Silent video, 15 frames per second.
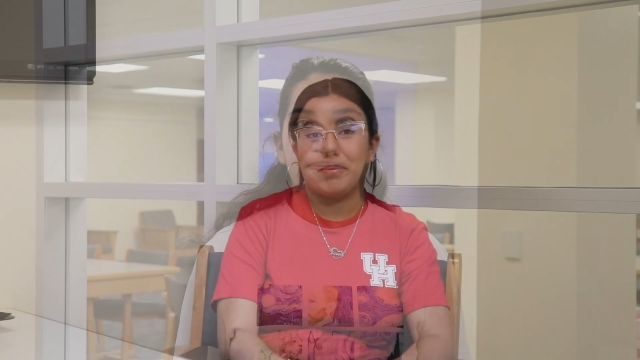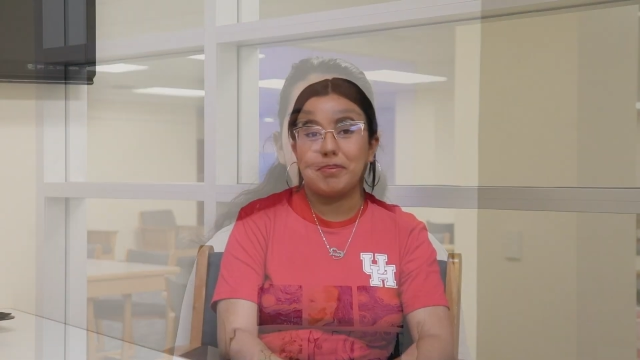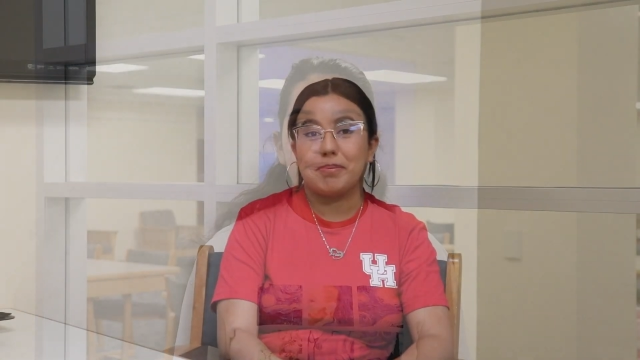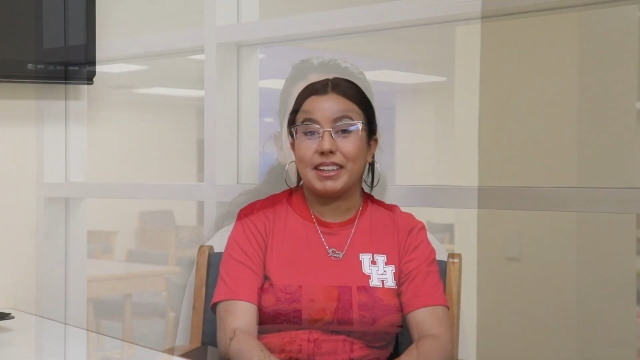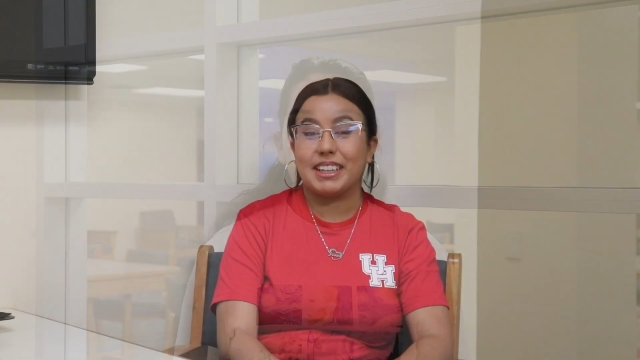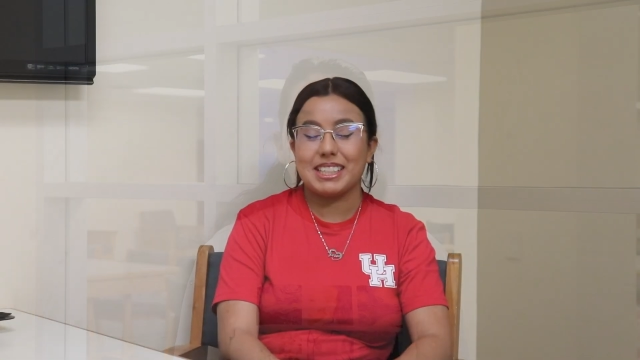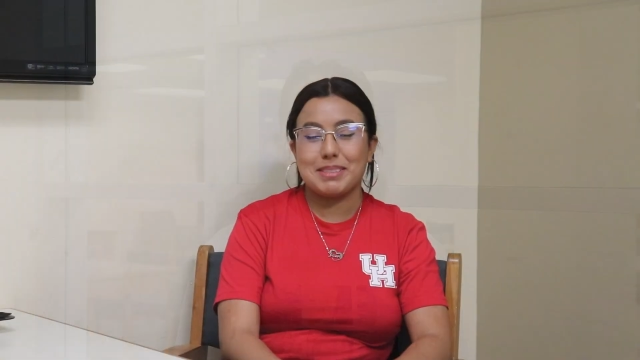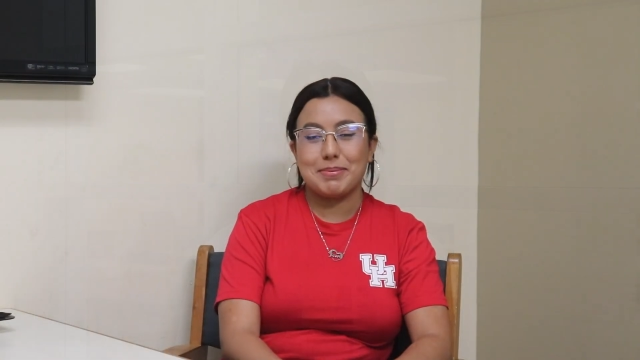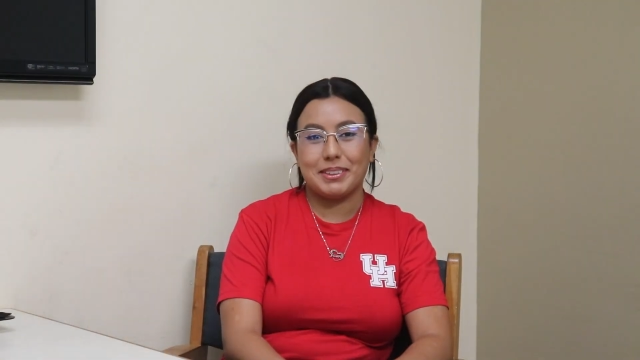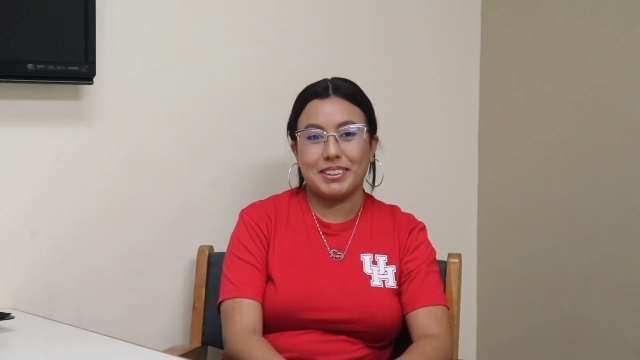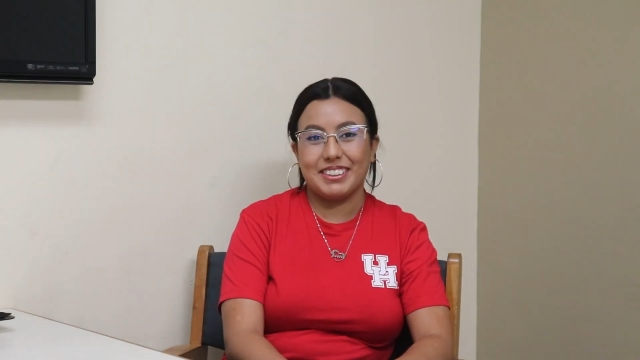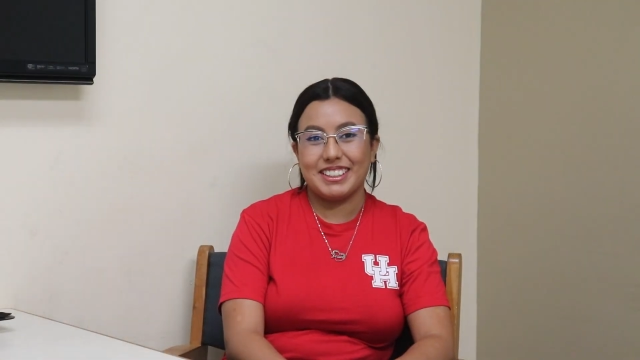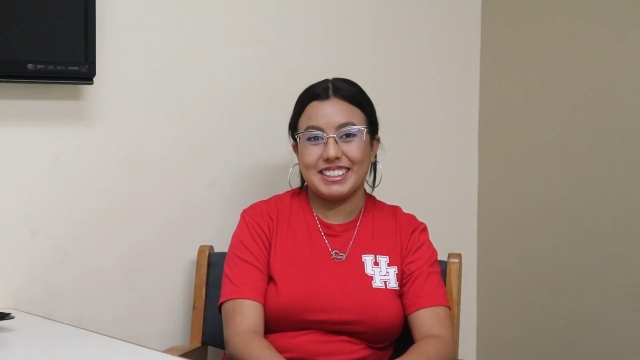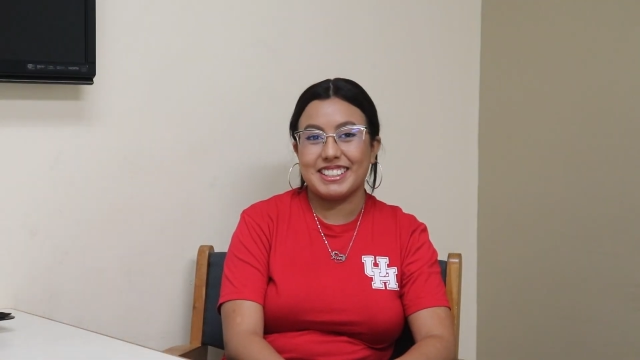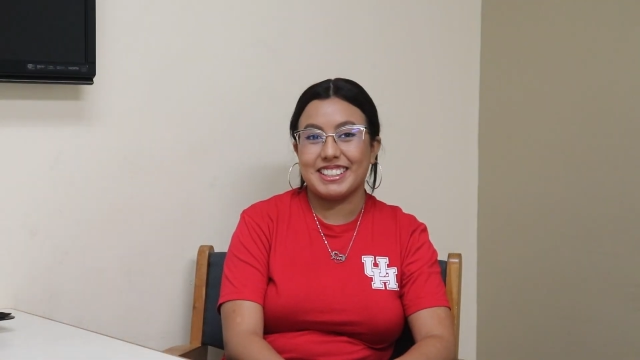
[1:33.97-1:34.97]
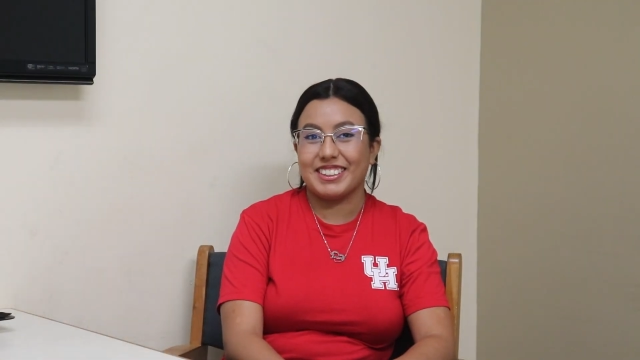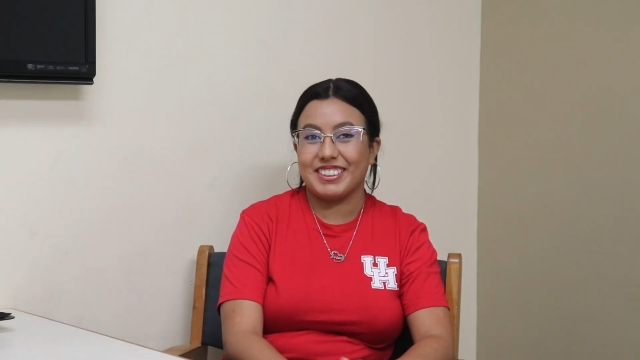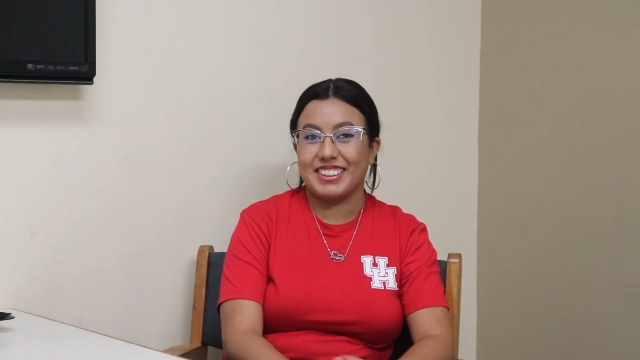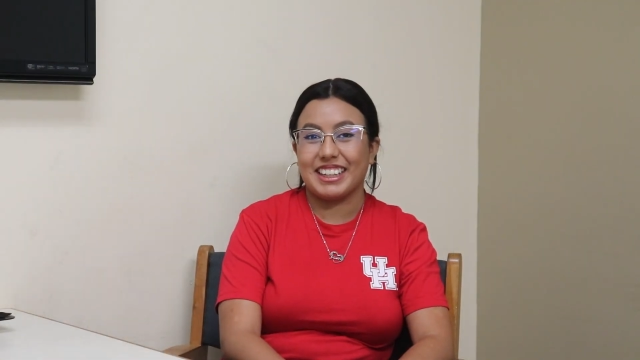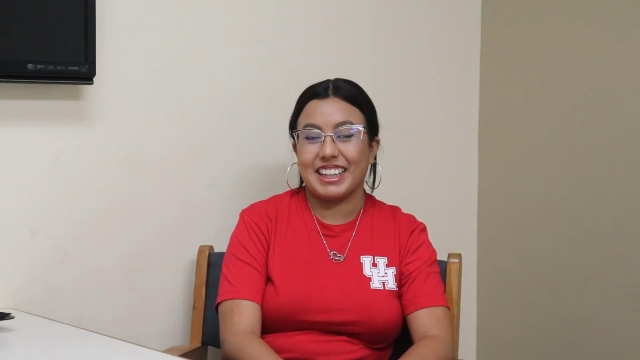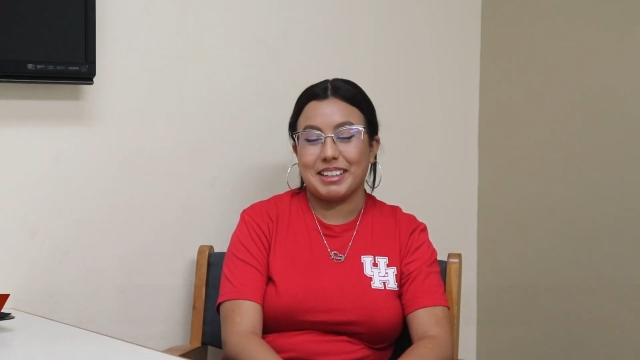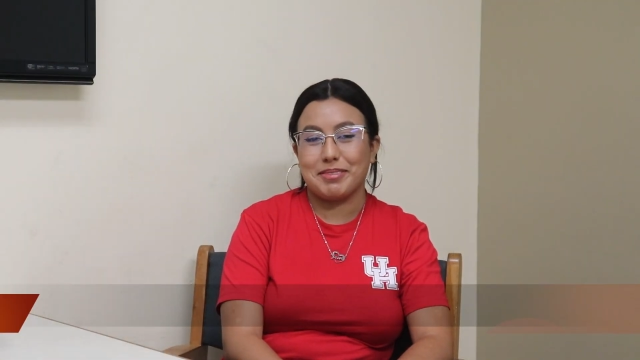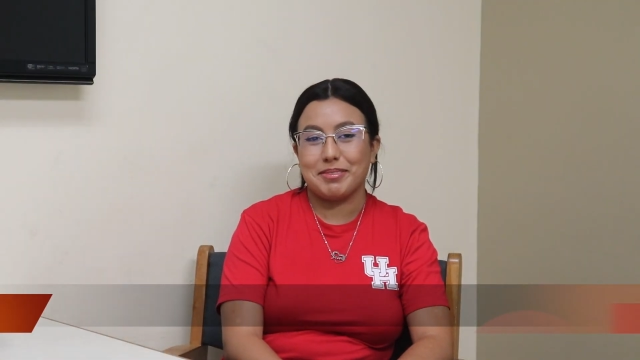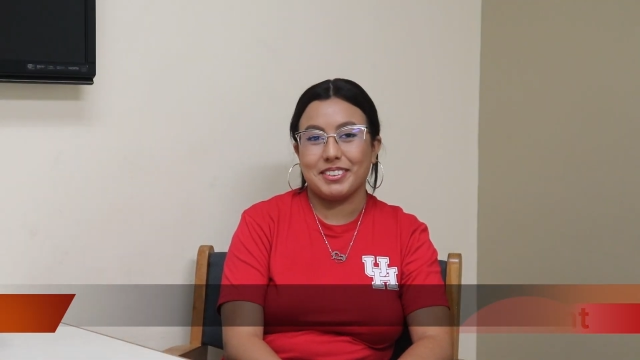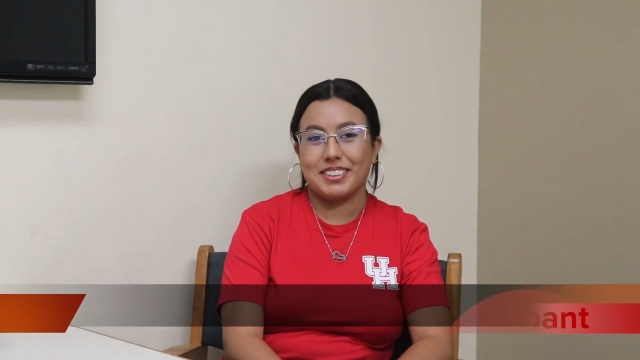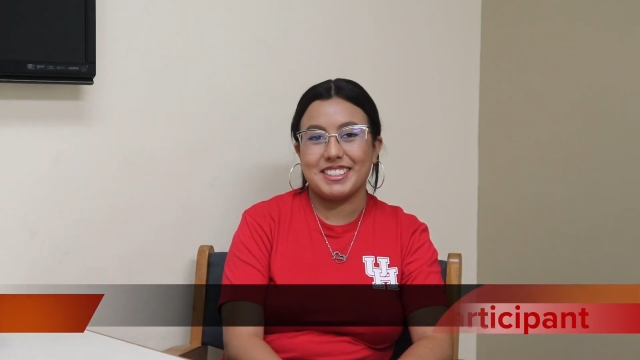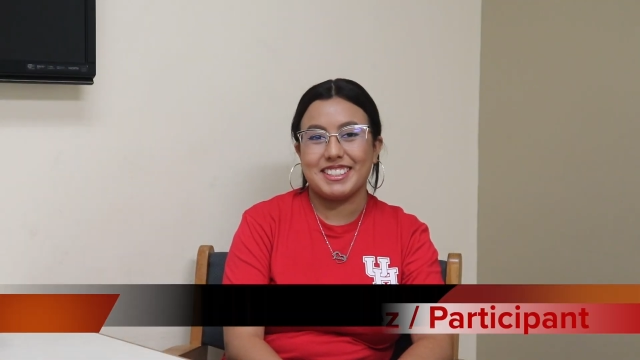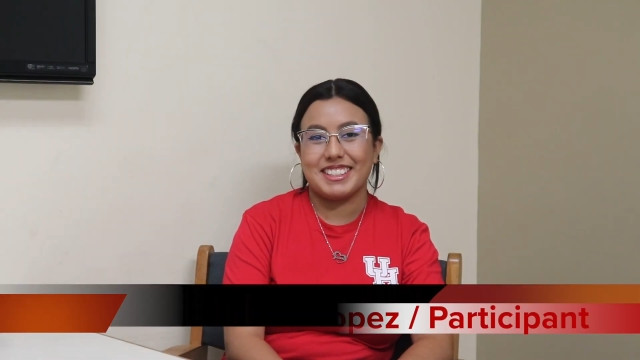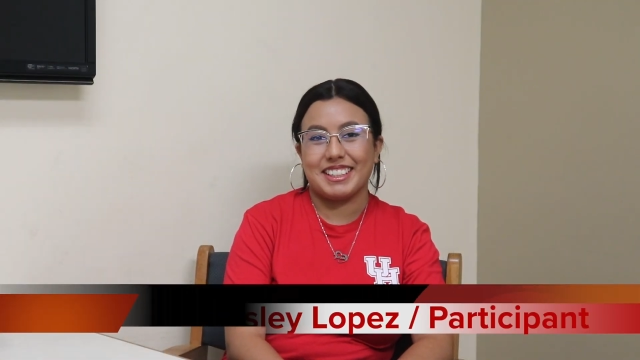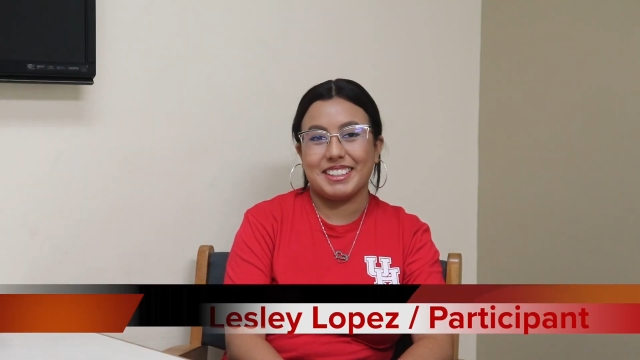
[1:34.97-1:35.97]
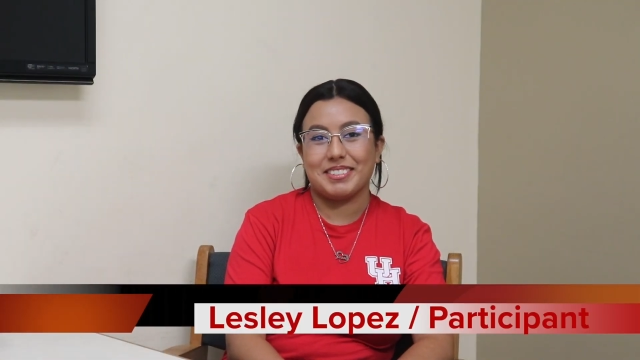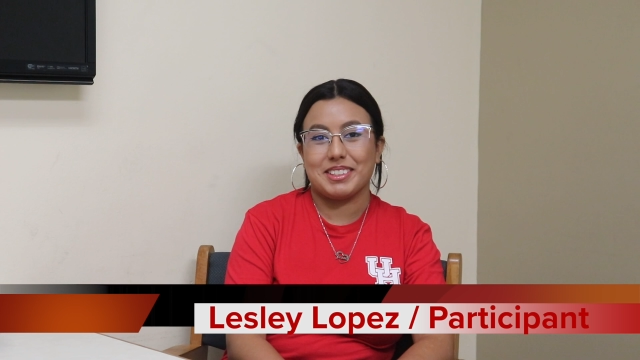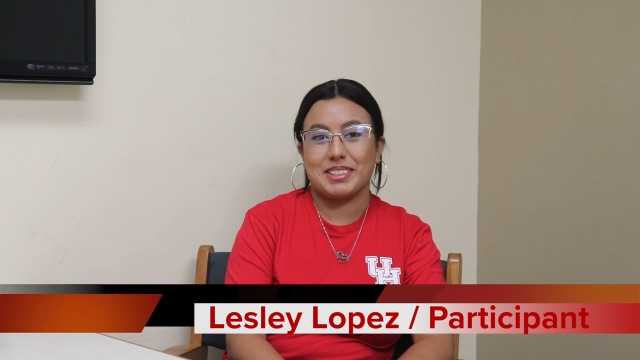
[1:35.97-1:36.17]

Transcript: My experience during A4C